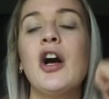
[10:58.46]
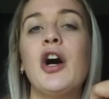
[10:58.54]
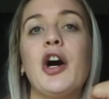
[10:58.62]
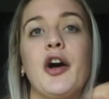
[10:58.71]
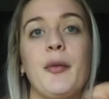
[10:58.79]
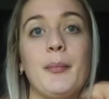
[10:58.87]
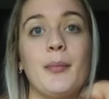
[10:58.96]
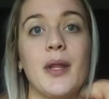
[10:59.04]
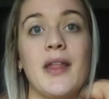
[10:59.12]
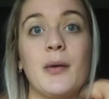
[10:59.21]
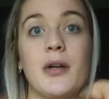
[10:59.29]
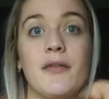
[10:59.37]
but
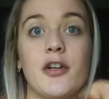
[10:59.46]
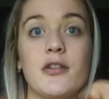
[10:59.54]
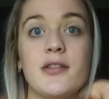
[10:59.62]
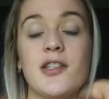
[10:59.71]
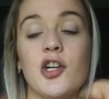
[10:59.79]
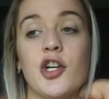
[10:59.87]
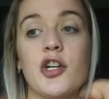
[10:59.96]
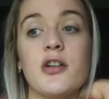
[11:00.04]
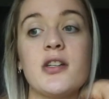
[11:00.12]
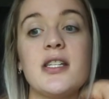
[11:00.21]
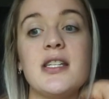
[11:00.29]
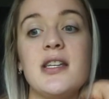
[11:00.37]
they were never
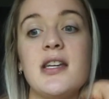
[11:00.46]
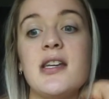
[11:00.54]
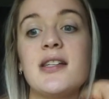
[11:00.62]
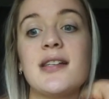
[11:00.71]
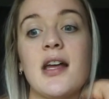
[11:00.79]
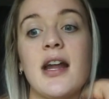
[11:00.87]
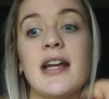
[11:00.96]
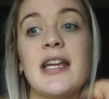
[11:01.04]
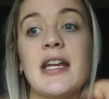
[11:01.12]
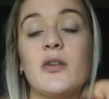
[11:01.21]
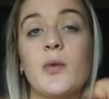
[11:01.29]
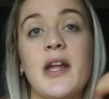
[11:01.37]
concerned. He said I
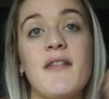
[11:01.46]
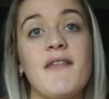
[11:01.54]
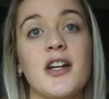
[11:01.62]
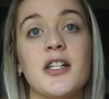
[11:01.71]
gained weight very